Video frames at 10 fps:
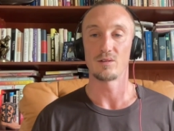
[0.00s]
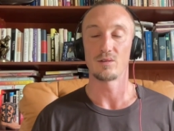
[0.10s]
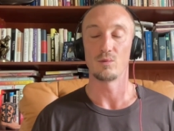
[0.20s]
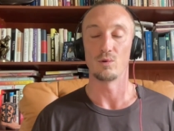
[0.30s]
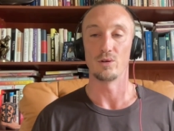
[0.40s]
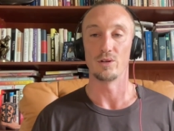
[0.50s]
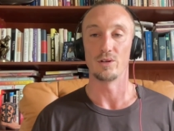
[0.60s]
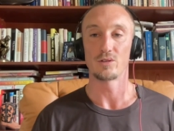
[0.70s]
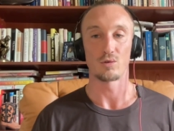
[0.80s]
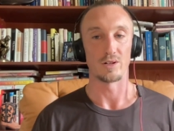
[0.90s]
would
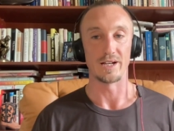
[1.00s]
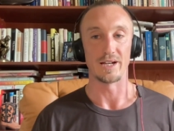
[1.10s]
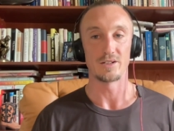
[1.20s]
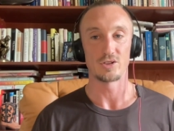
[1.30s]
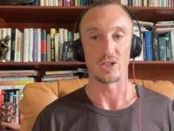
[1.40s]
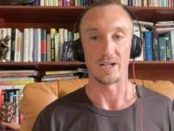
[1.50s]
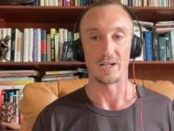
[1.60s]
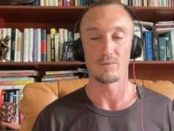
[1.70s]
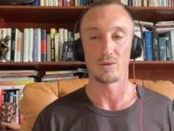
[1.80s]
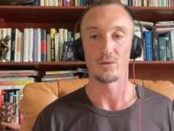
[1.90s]
create
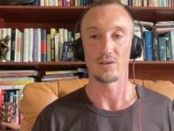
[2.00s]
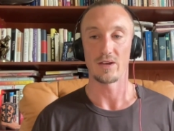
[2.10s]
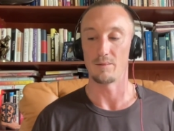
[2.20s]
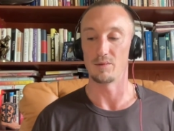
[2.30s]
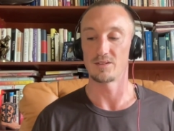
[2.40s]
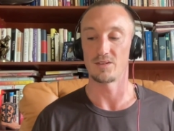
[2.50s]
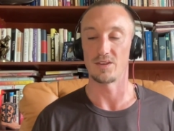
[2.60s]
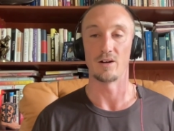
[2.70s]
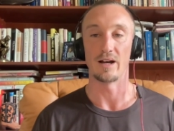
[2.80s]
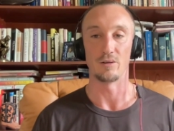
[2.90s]
shame, those habits that
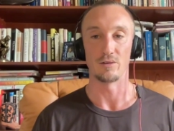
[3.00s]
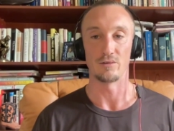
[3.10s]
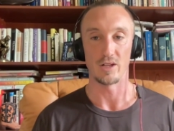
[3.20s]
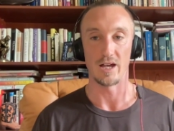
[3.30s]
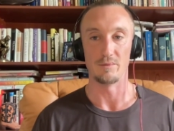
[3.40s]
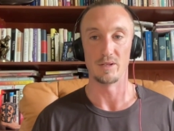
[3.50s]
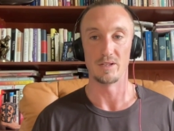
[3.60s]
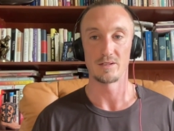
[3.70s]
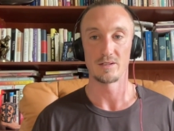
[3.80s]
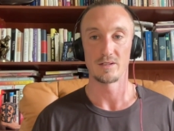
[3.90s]
are out of
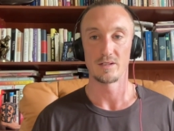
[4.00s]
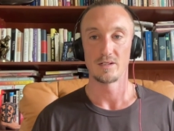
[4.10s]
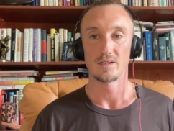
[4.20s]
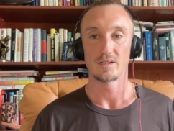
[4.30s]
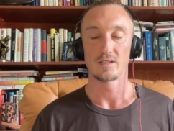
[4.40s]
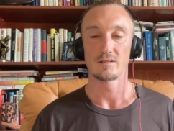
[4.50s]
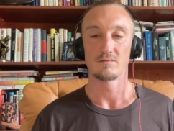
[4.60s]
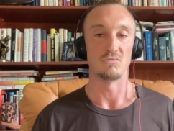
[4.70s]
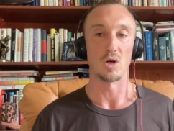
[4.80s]
alignment, no